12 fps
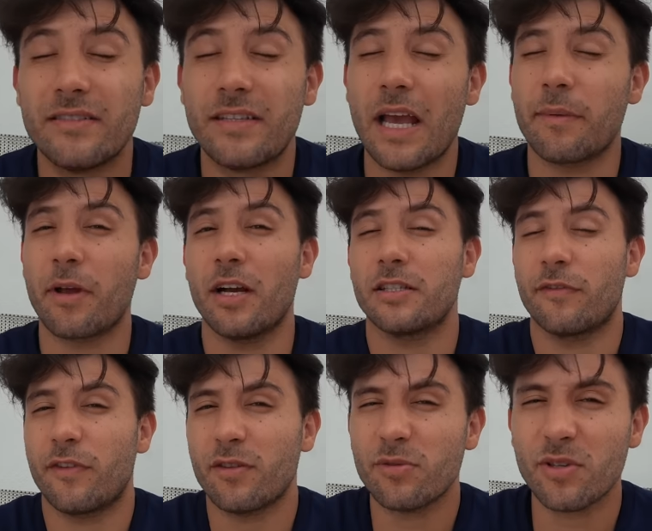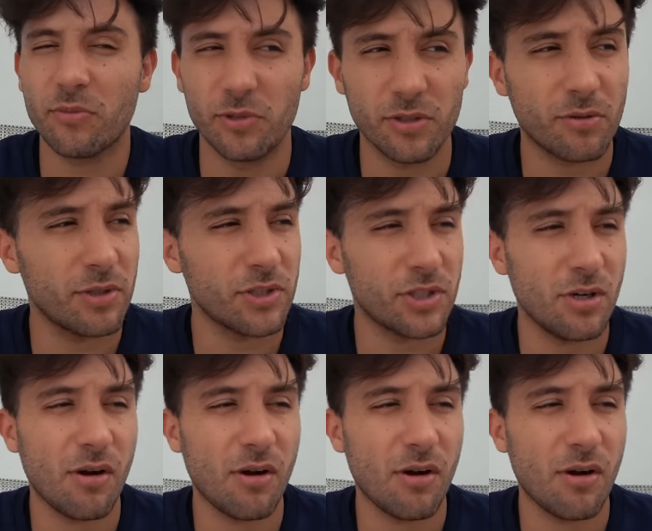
Damn guys, if this was a real quiz show,